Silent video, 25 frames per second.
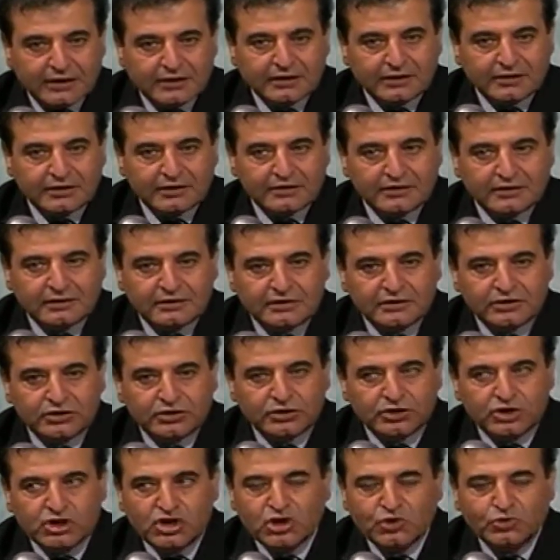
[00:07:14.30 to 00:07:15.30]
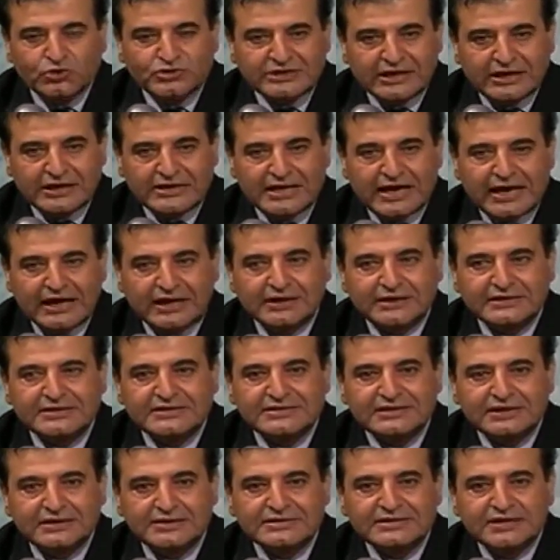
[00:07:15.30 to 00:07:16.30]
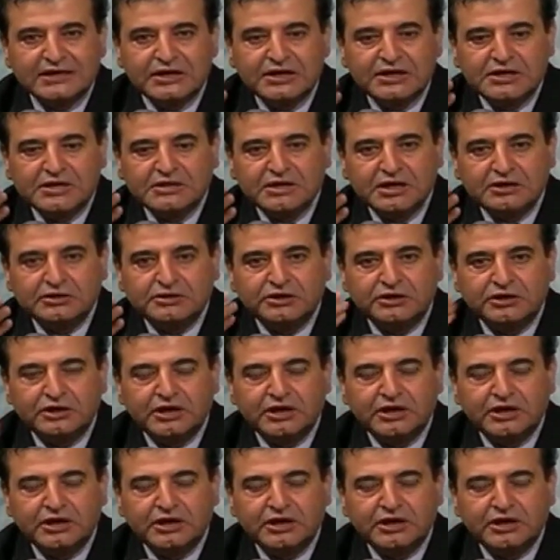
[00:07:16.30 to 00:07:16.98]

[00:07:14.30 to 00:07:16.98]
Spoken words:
news analysis that they're giving you.